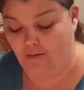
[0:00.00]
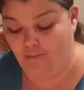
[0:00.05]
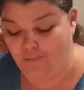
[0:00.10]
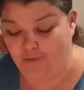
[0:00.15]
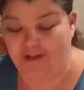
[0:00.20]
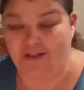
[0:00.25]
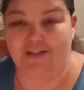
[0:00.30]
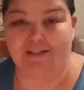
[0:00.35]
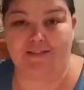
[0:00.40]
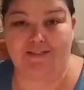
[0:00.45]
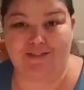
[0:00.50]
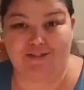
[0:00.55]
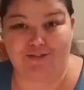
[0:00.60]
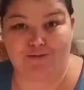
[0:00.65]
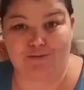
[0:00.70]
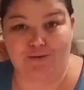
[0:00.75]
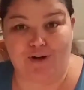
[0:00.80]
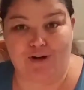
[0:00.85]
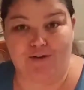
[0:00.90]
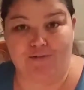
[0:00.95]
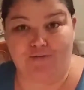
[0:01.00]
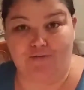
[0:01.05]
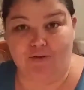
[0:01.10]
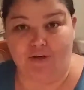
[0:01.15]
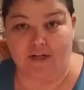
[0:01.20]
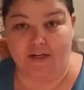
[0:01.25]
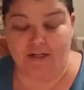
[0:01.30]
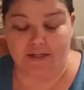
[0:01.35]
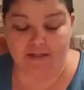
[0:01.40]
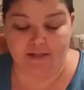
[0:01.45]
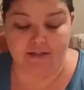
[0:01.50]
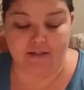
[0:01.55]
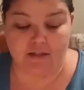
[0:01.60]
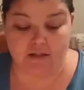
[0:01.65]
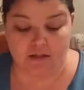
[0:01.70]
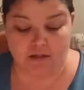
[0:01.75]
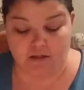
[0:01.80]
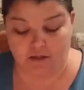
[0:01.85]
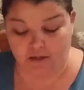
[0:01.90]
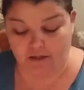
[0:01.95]
because it's the wrong foot.
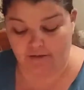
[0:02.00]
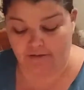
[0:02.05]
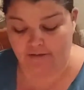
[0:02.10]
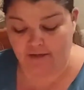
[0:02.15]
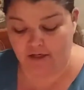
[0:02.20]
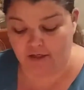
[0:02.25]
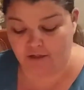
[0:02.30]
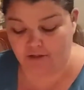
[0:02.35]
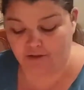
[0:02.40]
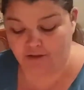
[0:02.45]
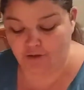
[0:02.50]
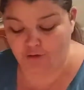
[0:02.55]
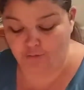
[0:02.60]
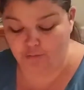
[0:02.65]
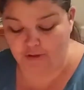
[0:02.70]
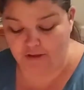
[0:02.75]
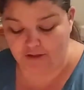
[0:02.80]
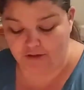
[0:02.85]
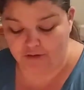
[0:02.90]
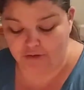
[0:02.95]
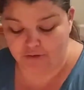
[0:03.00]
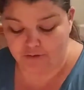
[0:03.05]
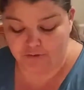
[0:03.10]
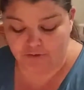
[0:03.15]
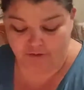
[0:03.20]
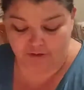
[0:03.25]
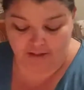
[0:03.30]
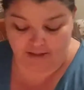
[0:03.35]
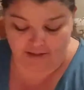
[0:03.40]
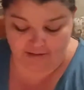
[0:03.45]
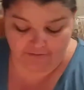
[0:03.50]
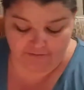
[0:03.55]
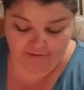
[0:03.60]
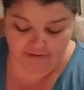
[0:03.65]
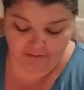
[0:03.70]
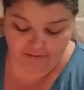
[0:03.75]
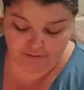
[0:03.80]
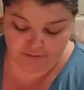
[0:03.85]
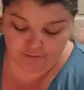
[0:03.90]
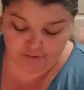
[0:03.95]
They're a little bit loose, like if
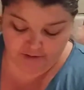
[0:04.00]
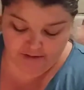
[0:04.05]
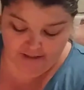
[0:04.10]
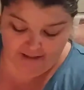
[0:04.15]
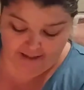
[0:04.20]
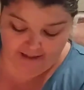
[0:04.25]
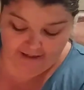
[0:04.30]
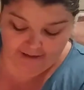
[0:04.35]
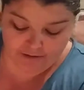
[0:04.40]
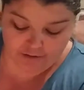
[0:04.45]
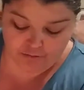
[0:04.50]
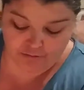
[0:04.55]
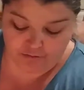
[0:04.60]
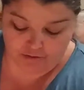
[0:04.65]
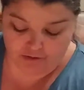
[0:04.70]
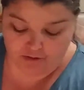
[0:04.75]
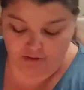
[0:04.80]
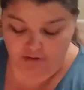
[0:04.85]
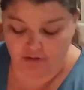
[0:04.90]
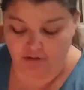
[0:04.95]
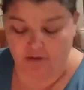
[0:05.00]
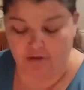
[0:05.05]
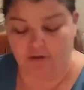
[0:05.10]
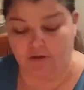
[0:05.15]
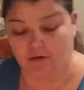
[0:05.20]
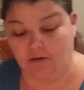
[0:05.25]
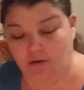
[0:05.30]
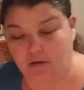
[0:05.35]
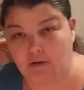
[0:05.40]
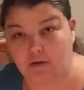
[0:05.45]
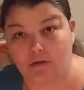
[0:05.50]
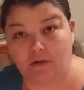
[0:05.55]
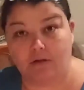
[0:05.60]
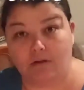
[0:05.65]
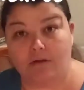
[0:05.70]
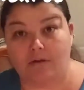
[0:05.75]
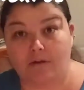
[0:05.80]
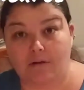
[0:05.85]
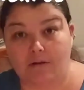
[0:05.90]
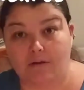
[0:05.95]
this was an actual
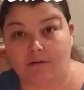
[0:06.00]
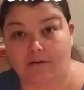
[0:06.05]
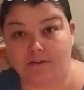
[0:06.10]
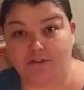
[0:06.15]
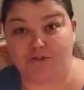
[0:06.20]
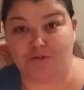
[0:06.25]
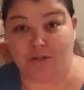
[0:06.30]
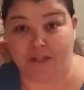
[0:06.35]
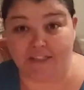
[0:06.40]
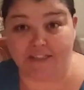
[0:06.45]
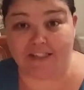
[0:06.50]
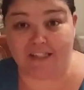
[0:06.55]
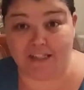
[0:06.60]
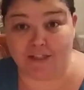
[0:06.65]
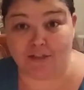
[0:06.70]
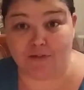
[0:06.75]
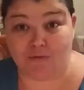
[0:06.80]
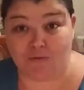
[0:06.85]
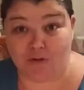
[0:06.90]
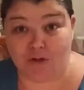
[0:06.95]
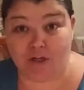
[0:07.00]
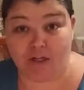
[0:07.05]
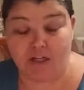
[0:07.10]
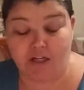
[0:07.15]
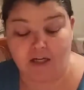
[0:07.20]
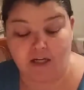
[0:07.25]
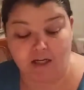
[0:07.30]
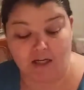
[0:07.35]
straight stitch foot